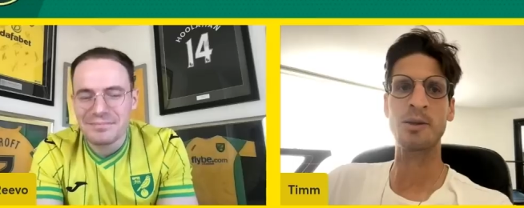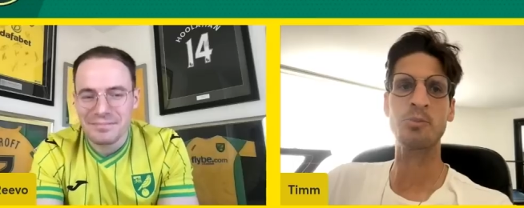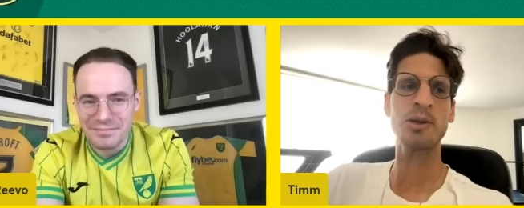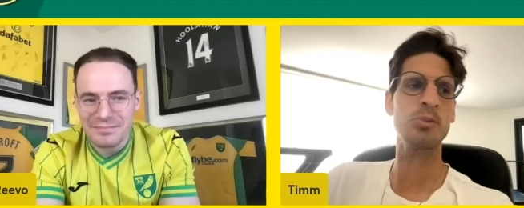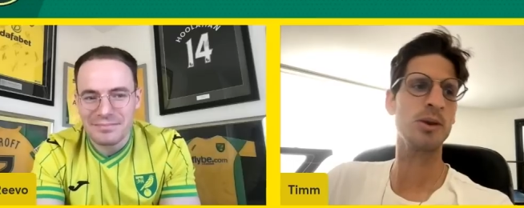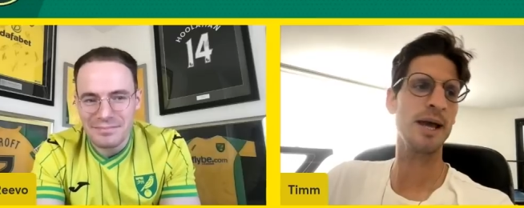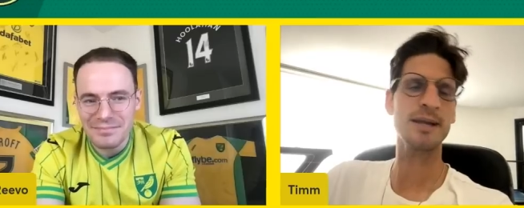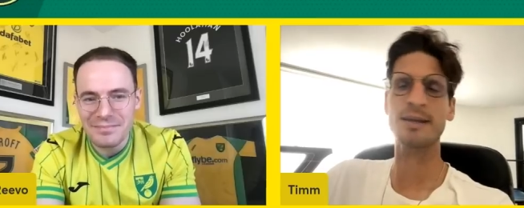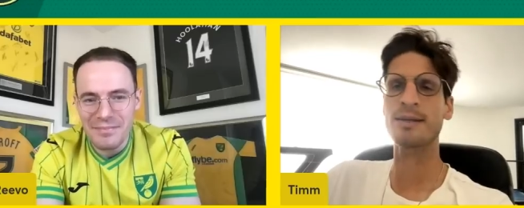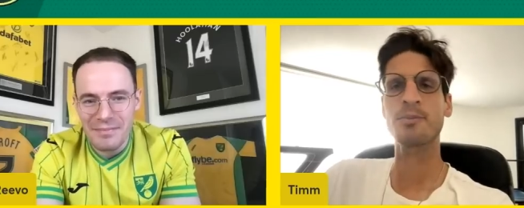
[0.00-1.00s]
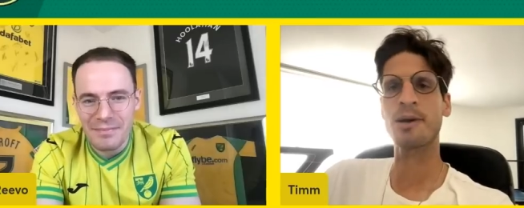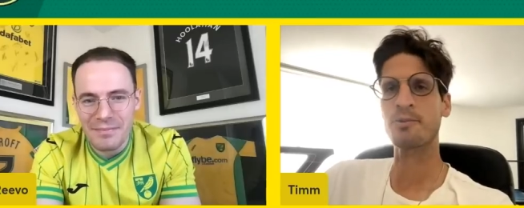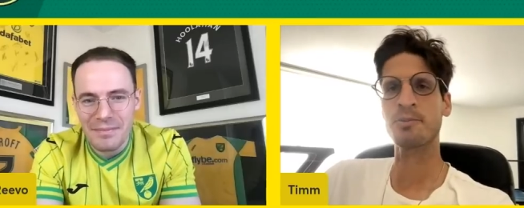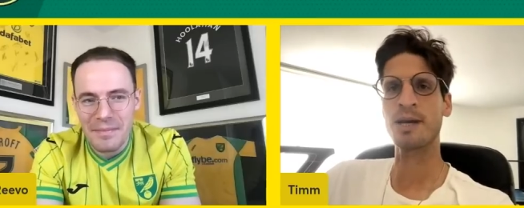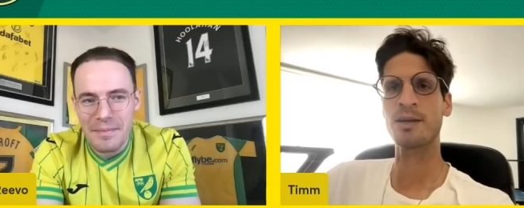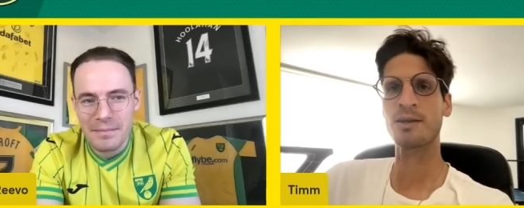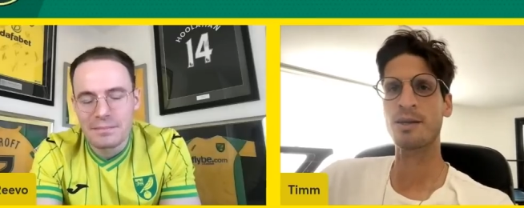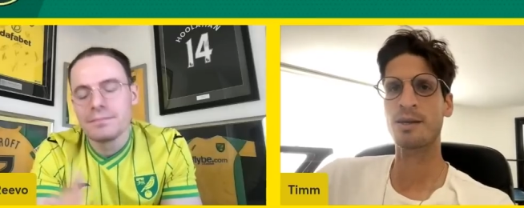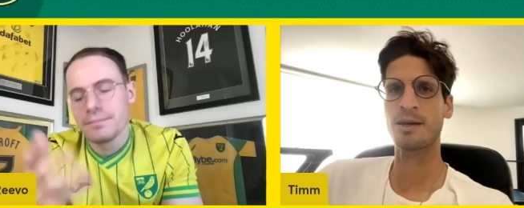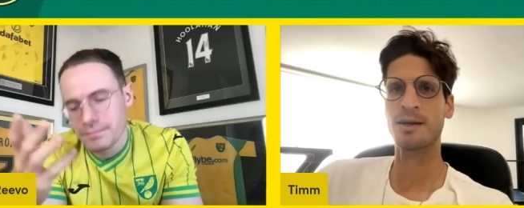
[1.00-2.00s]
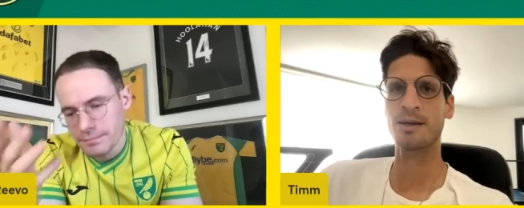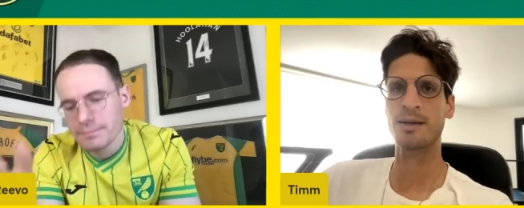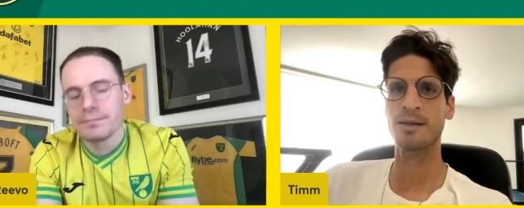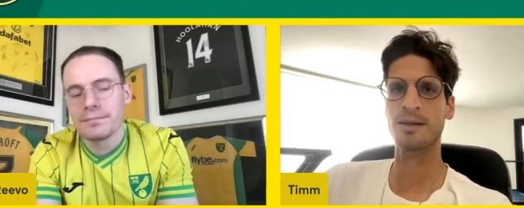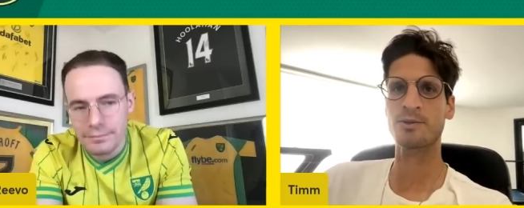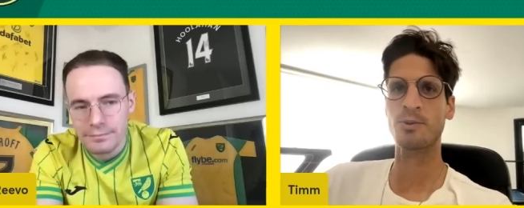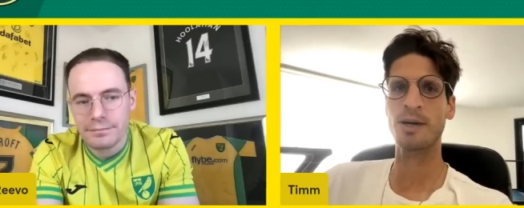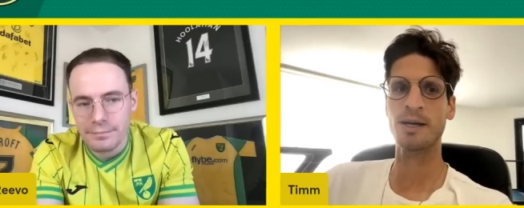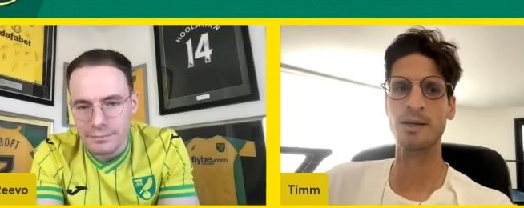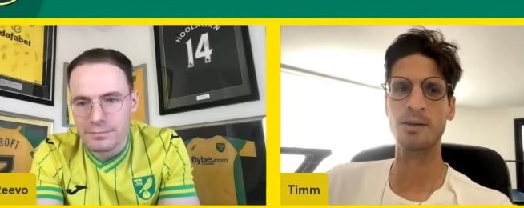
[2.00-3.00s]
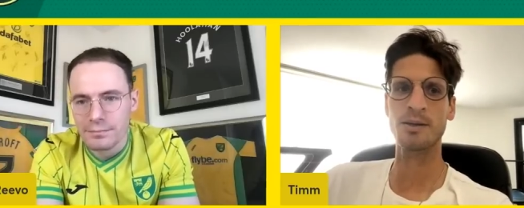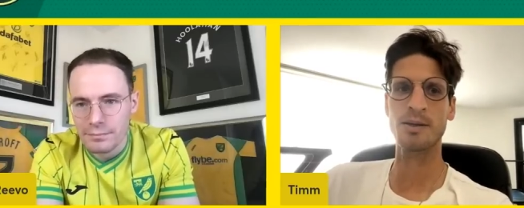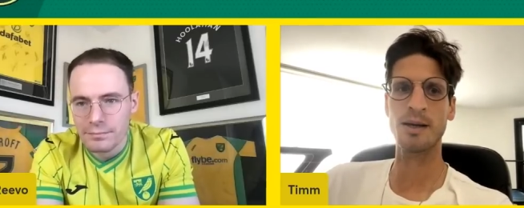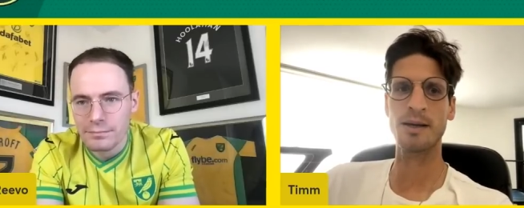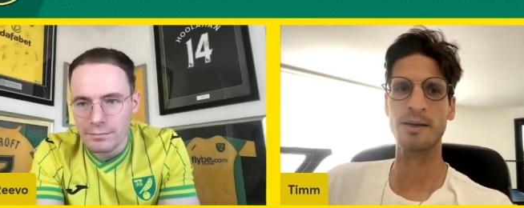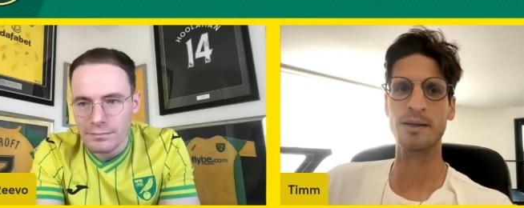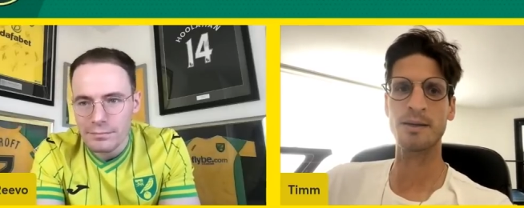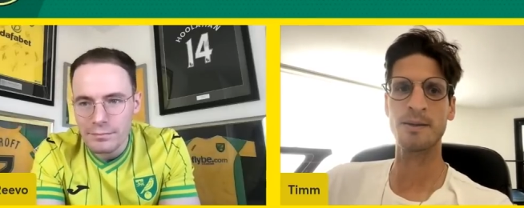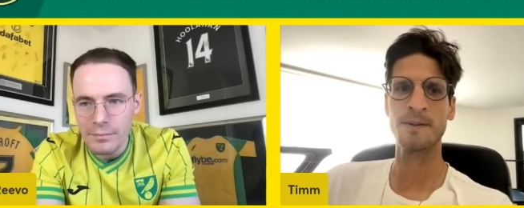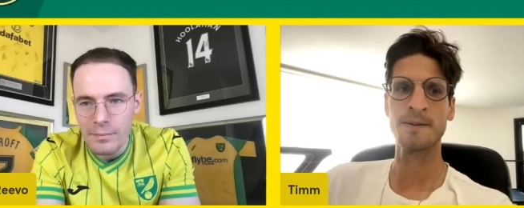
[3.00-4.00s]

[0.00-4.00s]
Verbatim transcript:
Speaker 1: and people like that about me. I think uh, that's why I,